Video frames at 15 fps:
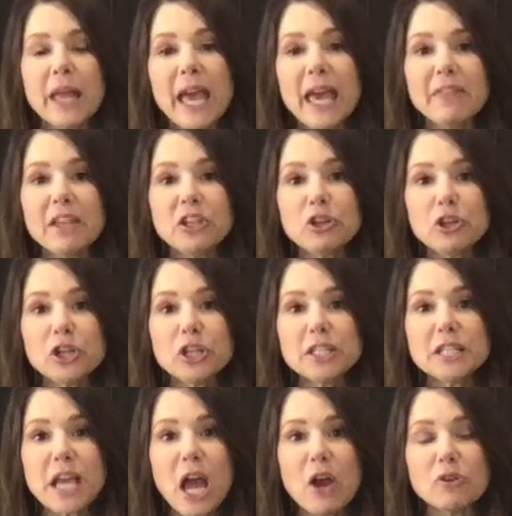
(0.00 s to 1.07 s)
And then you're good
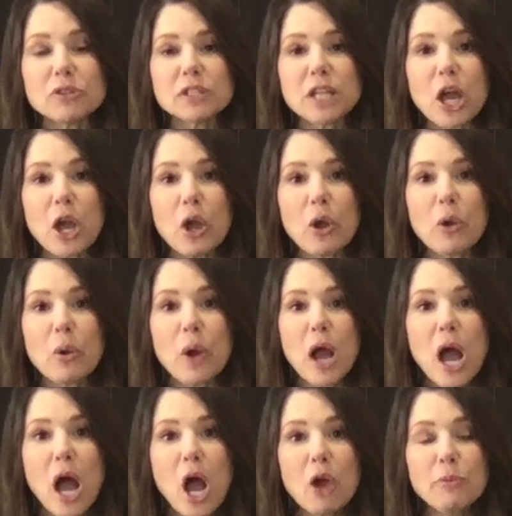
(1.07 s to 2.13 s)
to go. So
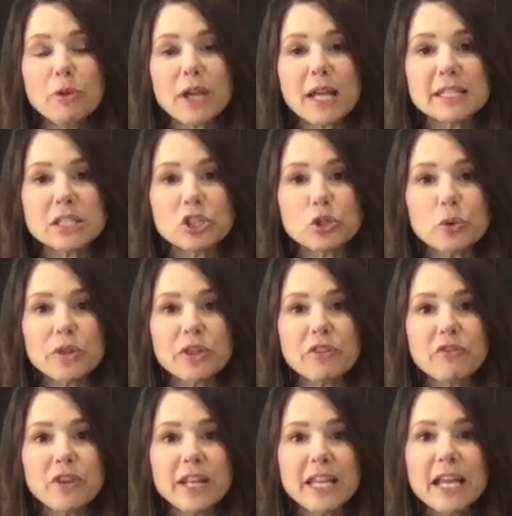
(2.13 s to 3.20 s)
hope you guys enjoyed
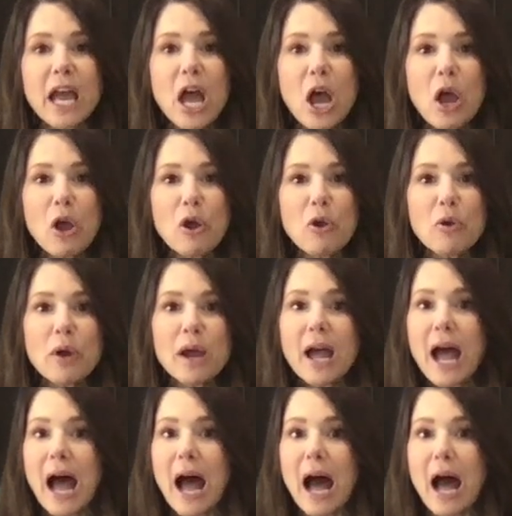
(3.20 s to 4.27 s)
the video.
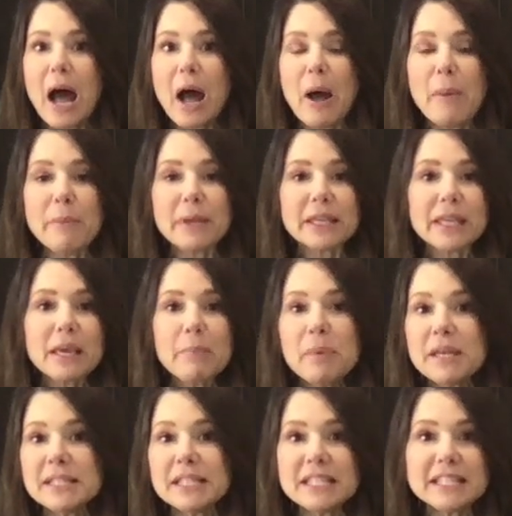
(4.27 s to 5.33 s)
Get
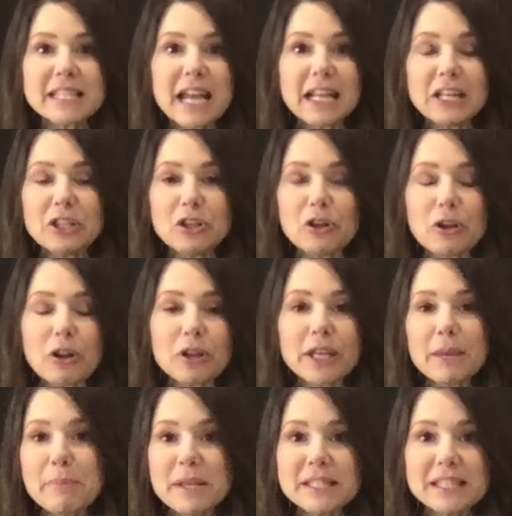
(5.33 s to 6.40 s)
busy
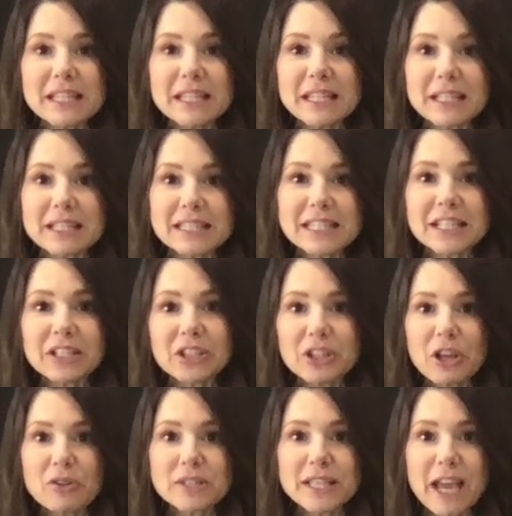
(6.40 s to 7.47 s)
sealing
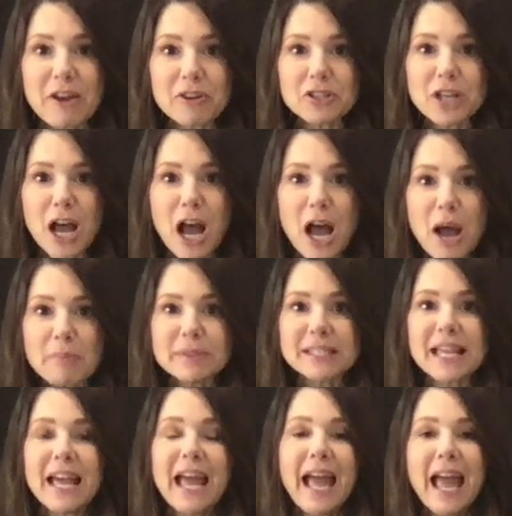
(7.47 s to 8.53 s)
those countertops.
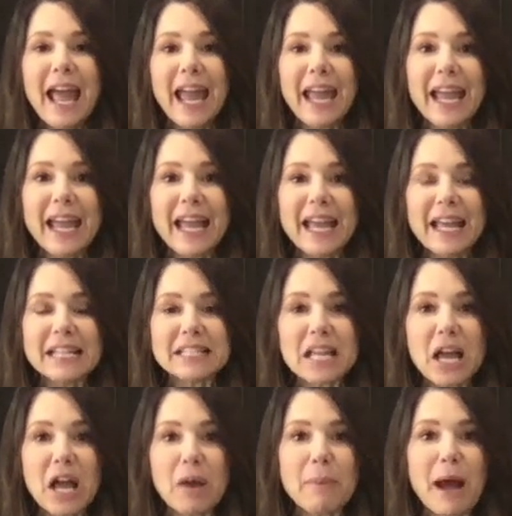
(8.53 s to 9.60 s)
And
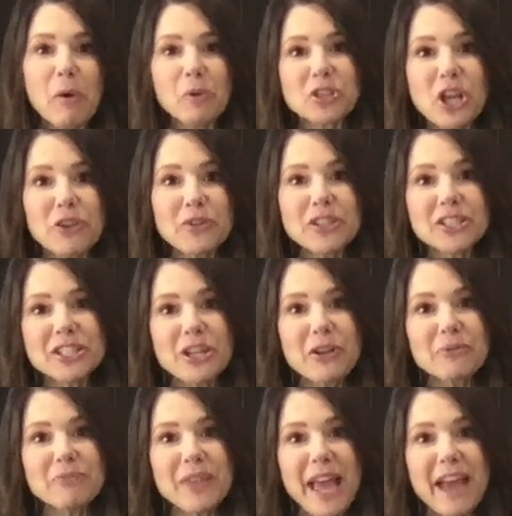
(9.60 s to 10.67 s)
I will talk to you
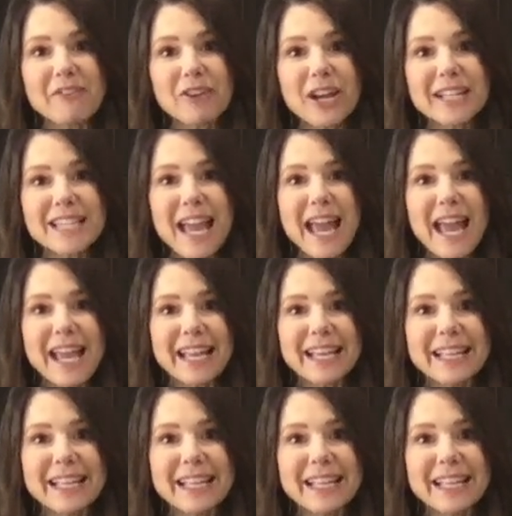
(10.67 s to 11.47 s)
soon. Have a great day.